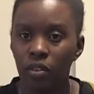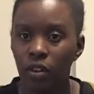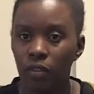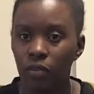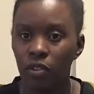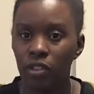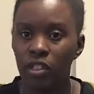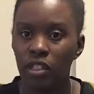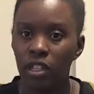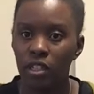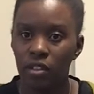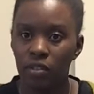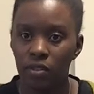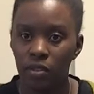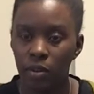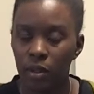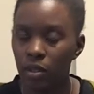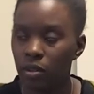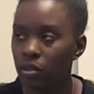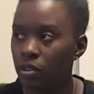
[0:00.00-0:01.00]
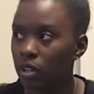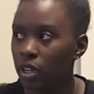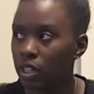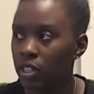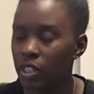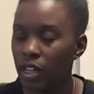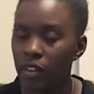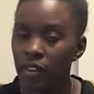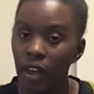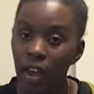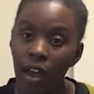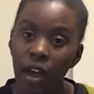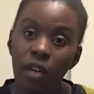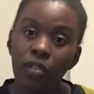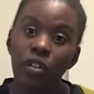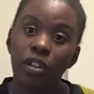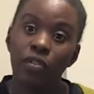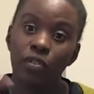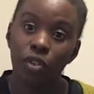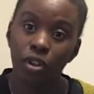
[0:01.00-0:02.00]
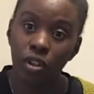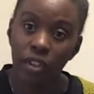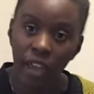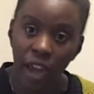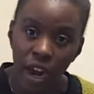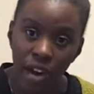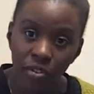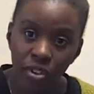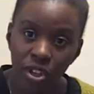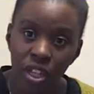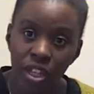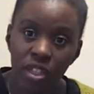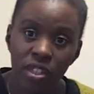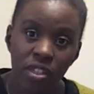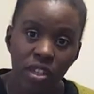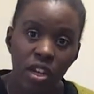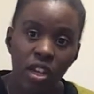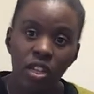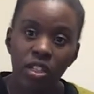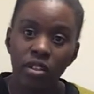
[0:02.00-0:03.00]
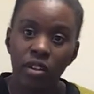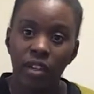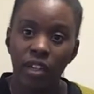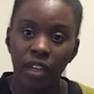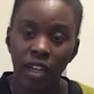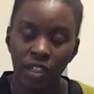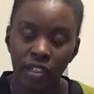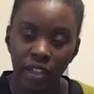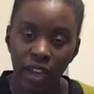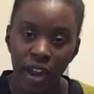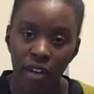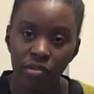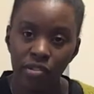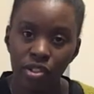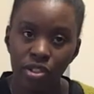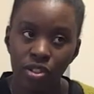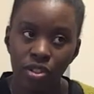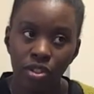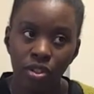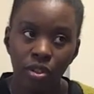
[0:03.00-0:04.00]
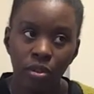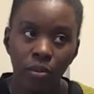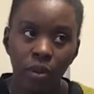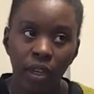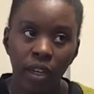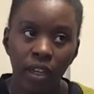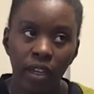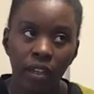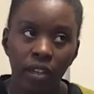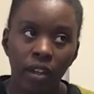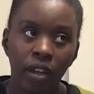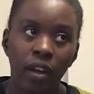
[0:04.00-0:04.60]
I've got a tin of sweet corn, I can take that out. Then I've got carrots, so I can add carrots to it.